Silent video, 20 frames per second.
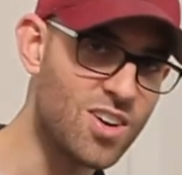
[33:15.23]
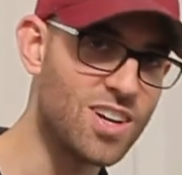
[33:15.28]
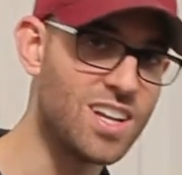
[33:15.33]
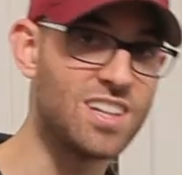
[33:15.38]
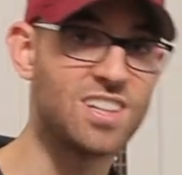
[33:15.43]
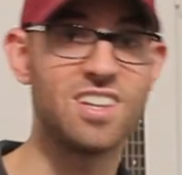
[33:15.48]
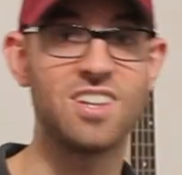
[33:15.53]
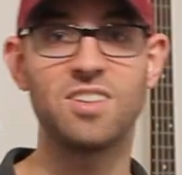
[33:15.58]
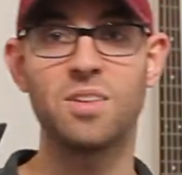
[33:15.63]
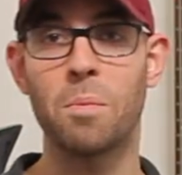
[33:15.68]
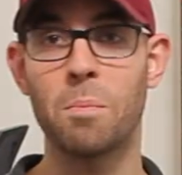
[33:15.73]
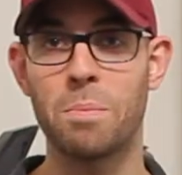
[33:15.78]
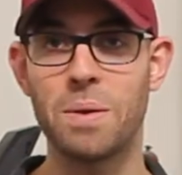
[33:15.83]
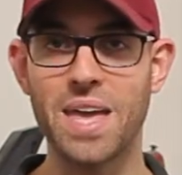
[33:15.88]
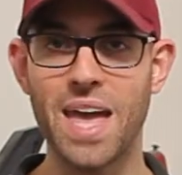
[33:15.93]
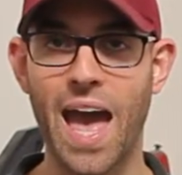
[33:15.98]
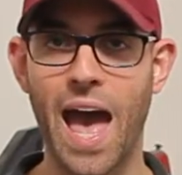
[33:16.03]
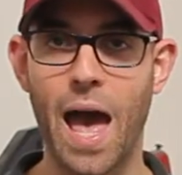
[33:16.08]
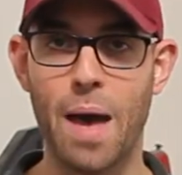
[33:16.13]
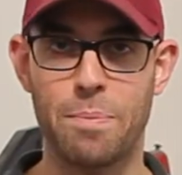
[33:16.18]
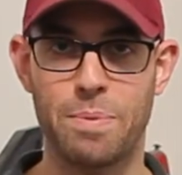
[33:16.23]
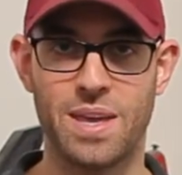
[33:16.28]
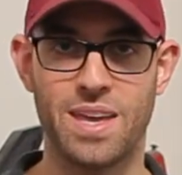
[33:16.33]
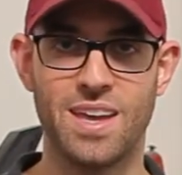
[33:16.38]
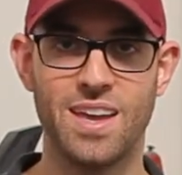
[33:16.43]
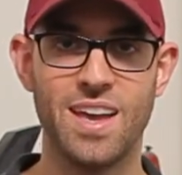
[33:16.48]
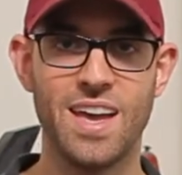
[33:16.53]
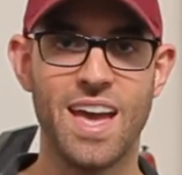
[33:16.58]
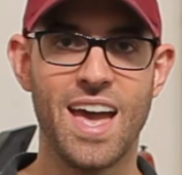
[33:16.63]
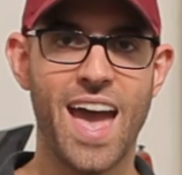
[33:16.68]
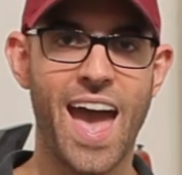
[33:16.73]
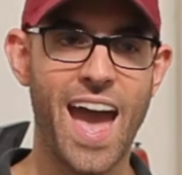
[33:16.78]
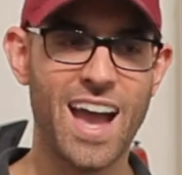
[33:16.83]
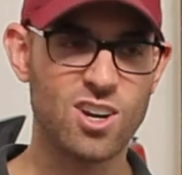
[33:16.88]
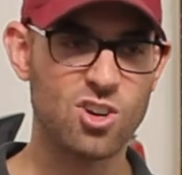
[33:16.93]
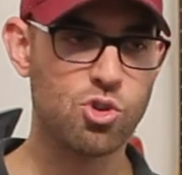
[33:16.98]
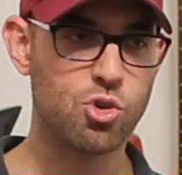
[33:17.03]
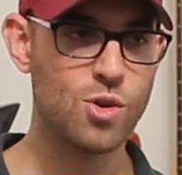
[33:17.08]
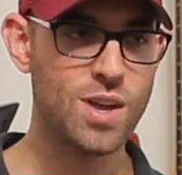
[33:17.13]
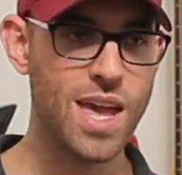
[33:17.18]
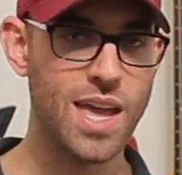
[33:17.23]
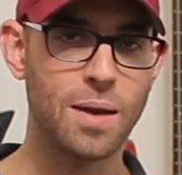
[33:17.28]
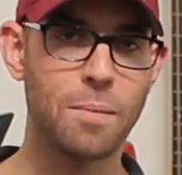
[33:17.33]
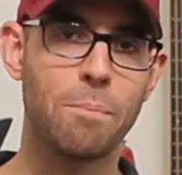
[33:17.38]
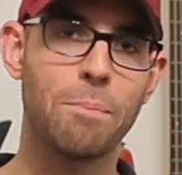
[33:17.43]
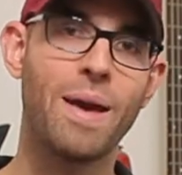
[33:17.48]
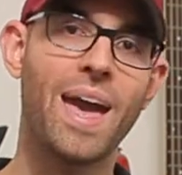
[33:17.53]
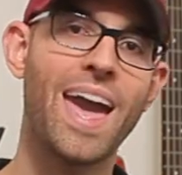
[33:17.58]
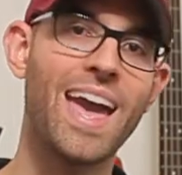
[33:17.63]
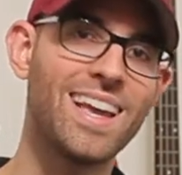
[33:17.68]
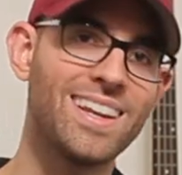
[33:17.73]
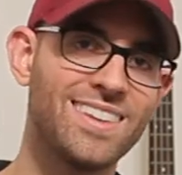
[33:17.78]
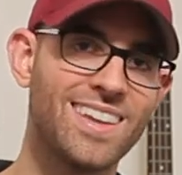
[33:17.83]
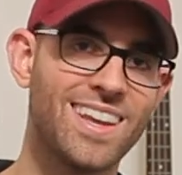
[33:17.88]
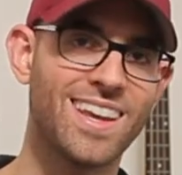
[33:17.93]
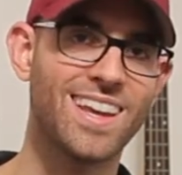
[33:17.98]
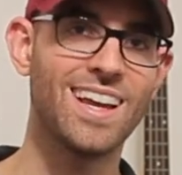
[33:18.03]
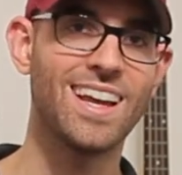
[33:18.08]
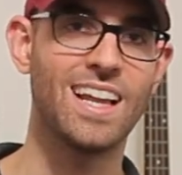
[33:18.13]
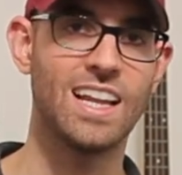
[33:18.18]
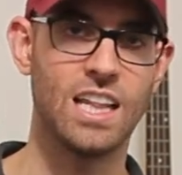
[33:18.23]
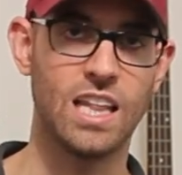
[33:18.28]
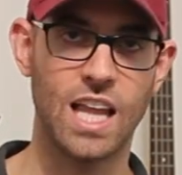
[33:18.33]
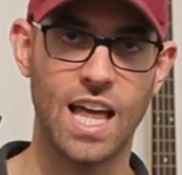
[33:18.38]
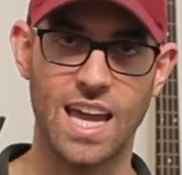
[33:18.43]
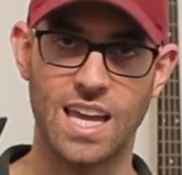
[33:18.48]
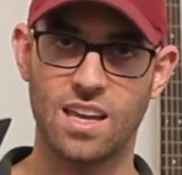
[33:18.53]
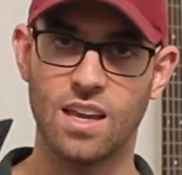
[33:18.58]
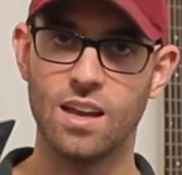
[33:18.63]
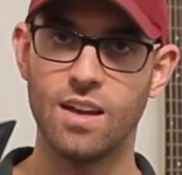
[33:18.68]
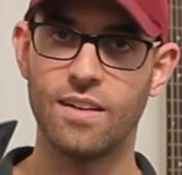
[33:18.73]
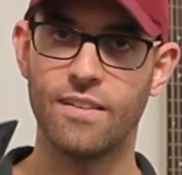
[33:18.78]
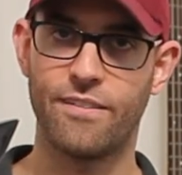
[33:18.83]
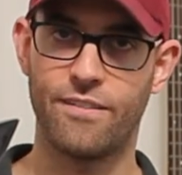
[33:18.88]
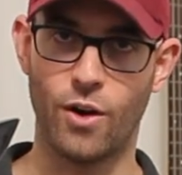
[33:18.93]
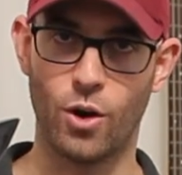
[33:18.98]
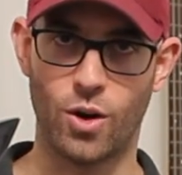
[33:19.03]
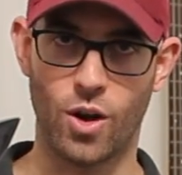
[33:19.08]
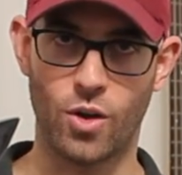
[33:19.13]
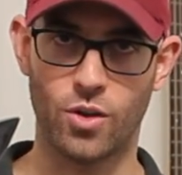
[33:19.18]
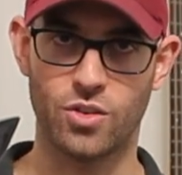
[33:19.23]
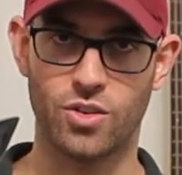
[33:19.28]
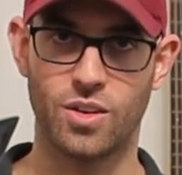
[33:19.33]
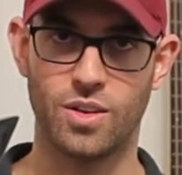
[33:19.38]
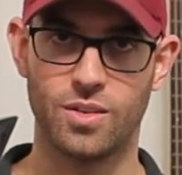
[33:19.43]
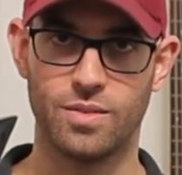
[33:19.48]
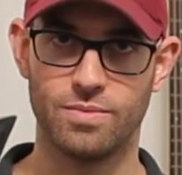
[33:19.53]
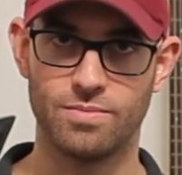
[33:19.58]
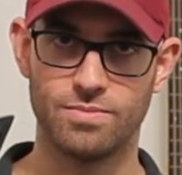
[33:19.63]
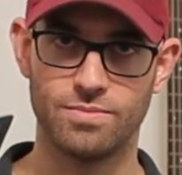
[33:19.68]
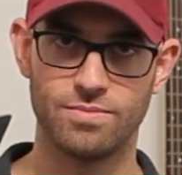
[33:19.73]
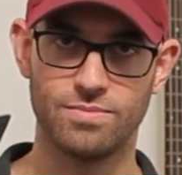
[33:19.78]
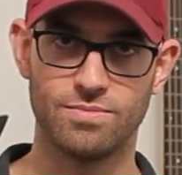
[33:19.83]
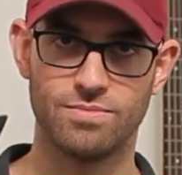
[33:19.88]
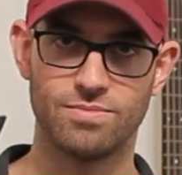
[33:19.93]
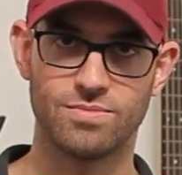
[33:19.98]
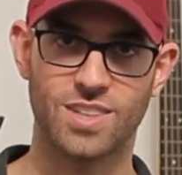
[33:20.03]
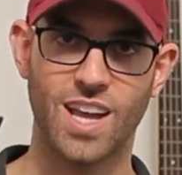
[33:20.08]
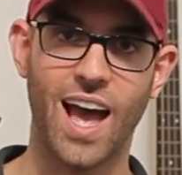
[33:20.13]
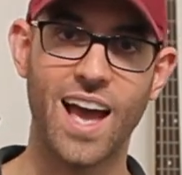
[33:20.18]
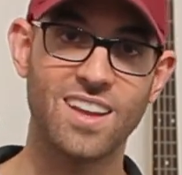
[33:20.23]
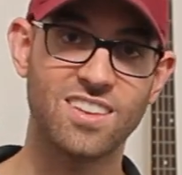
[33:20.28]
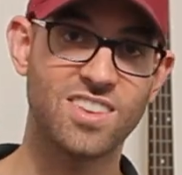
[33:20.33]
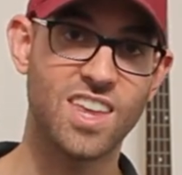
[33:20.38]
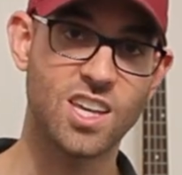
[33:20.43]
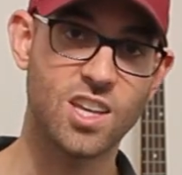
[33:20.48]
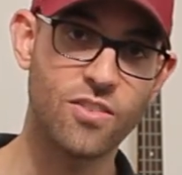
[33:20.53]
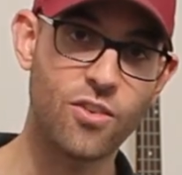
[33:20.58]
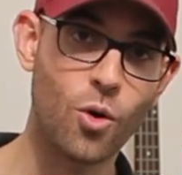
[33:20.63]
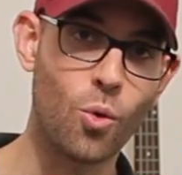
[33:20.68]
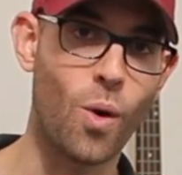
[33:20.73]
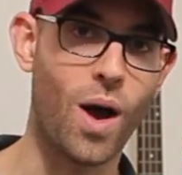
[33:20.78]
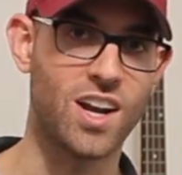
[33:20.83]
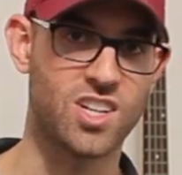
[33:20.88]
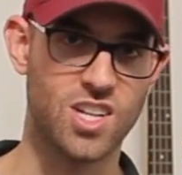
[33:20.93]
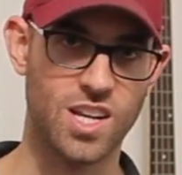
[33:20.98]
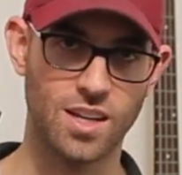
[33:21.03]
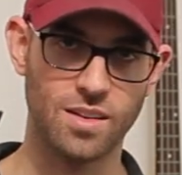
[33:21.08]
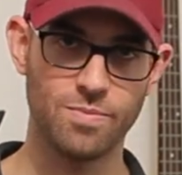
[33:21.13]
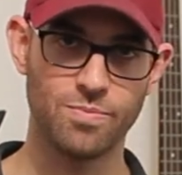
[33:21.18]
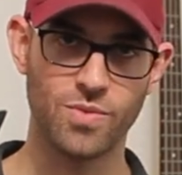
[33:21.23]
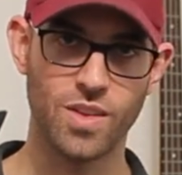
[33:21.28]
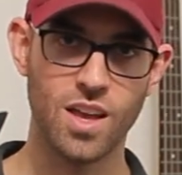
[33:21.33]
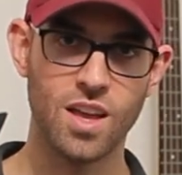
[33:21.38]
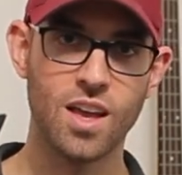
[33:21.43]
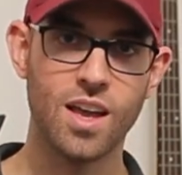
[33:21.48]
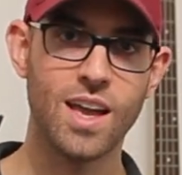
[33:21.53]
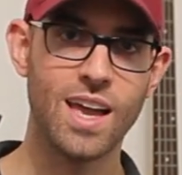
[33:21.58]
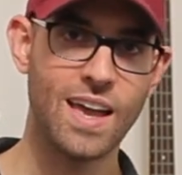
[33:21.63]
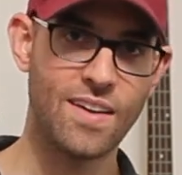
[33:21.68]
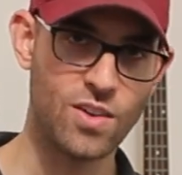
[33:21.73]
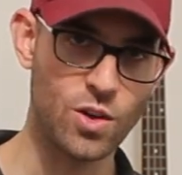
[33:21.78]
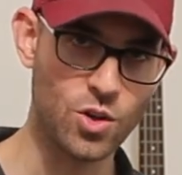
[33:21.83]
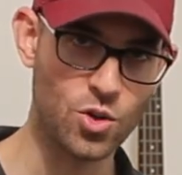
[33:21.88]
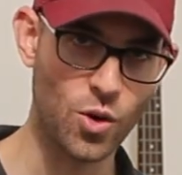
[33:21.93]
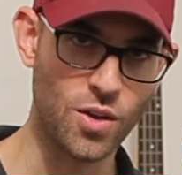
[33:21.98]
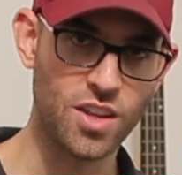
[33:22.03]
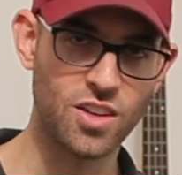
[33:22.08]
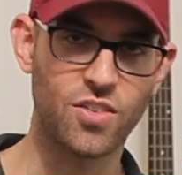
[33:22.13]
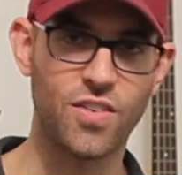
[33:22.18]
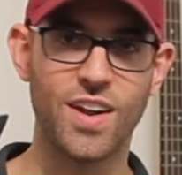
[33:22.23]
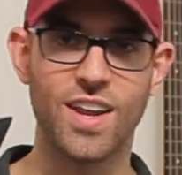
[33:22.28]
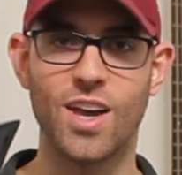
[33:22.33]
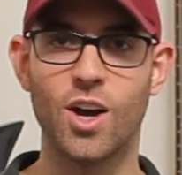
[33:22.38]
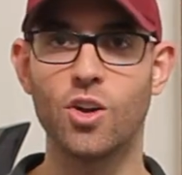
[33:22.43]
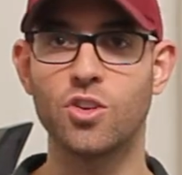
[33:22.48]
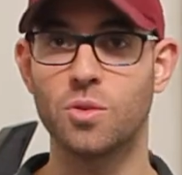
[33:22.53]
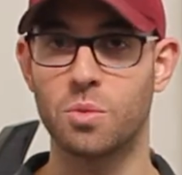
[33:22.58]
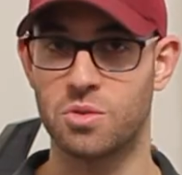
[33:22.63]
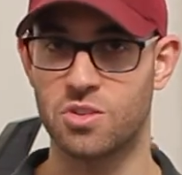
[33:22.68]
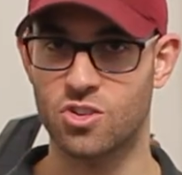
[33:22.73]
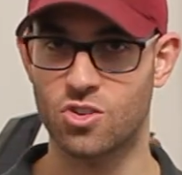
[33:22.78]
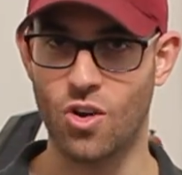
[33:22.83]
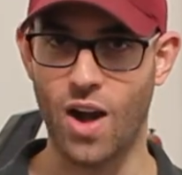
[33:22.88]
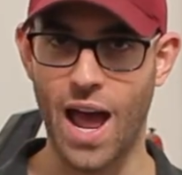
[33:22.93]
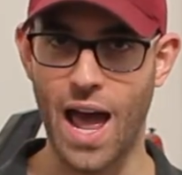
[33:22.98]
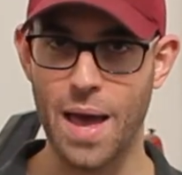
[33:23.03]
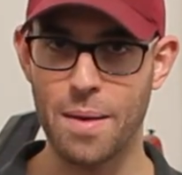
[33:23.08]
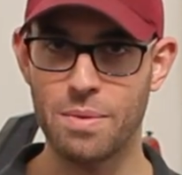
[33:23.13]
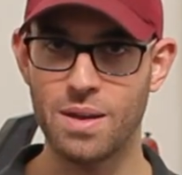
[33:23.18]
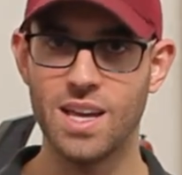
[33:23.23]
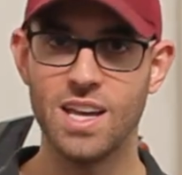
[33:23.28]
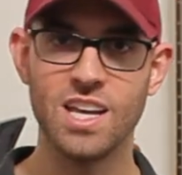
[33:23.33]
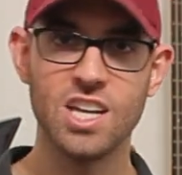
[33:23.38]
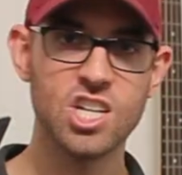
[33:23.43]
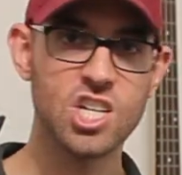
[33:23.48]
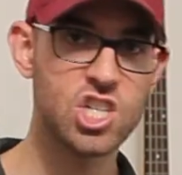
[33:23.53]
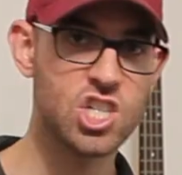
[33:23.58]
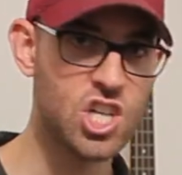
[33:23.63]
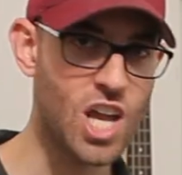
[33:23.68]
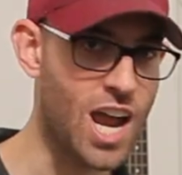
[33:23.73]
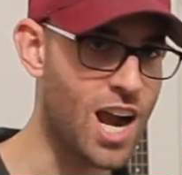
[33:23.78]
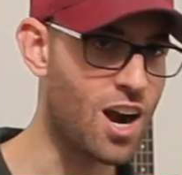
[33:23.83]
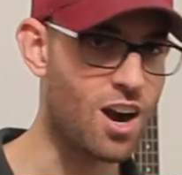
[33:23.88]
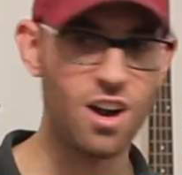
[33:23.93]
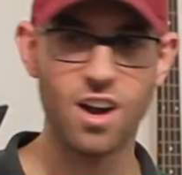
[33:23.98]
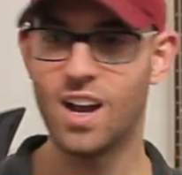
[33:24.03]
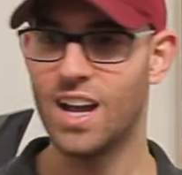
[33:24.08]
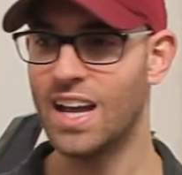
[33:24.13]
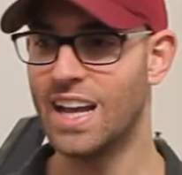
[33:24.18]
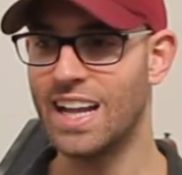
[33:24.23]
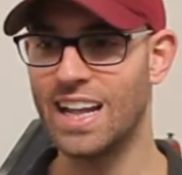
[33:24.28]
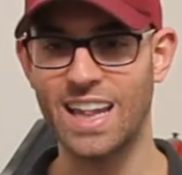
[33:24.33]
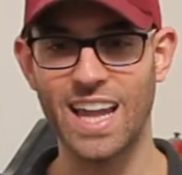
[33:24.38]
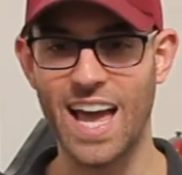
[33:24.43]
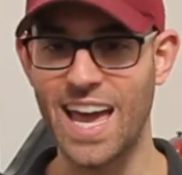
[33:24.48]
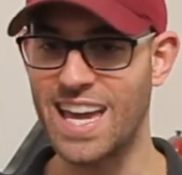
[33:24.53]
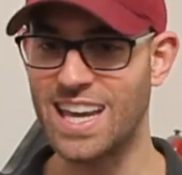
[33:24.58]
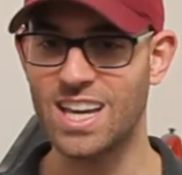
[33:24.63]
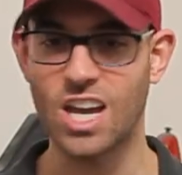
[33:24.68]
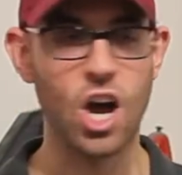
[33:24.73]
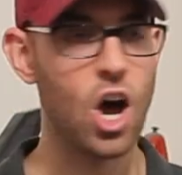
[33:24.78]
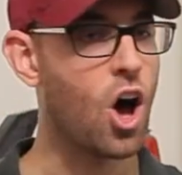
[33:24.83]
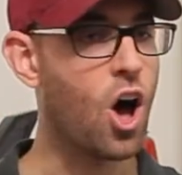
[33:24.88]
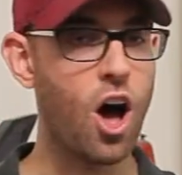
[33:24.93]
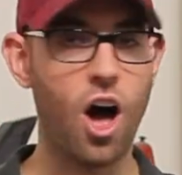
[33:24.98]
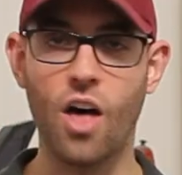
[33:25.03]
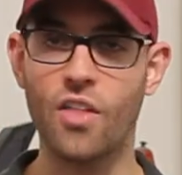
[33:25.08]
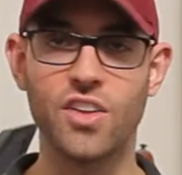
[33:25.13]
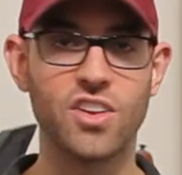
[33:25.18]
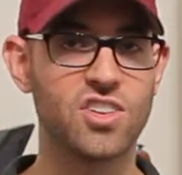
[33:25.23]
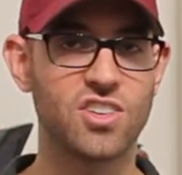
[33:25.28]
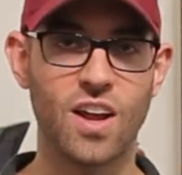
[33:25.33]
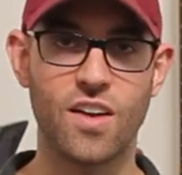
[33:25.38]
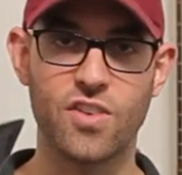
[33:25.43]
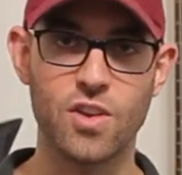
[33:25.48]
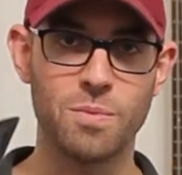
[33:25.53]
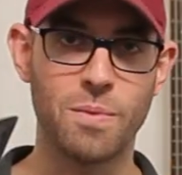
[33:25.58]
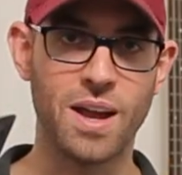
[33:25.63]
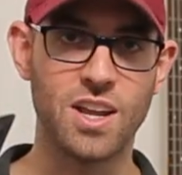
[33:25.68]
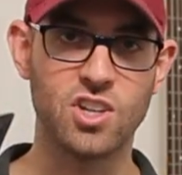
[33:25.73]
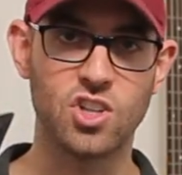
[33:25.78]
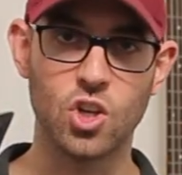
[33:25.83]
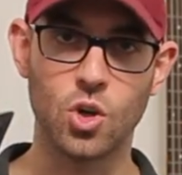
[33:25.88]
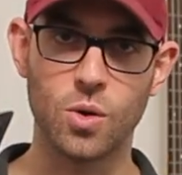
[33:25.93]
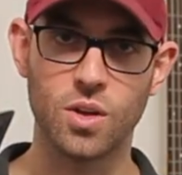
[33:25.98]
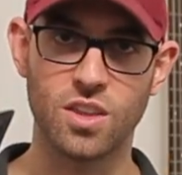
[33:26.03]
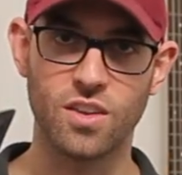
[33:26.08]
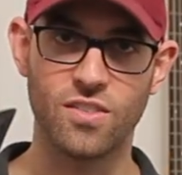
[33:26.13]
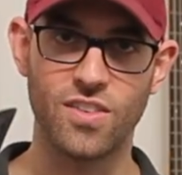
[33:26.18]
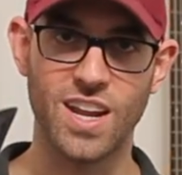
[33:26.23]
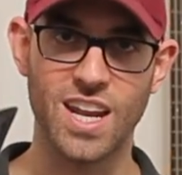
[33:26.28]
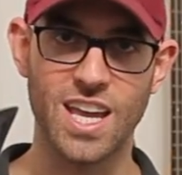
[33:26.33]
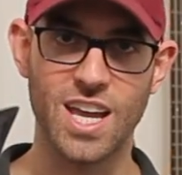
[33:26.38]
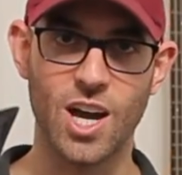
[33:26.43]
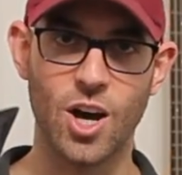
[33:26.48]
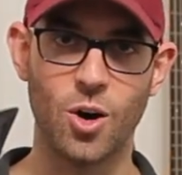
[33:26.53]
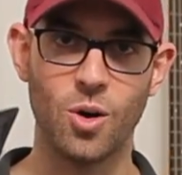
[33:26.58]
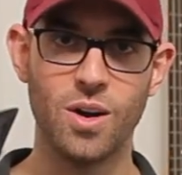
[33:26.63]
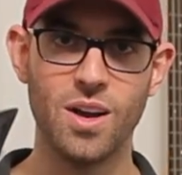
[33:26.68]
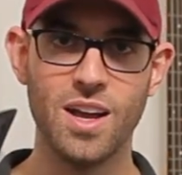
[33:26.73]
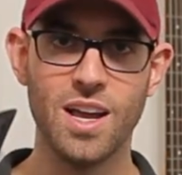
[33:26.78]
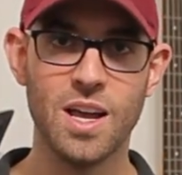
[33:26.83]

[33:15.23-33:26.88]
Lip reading: Nisis, be happy, and create painting-like photos. Guys, thank you for watching. If you enjoyed this video, subscribe, share, like, all the stuff you might do with the video.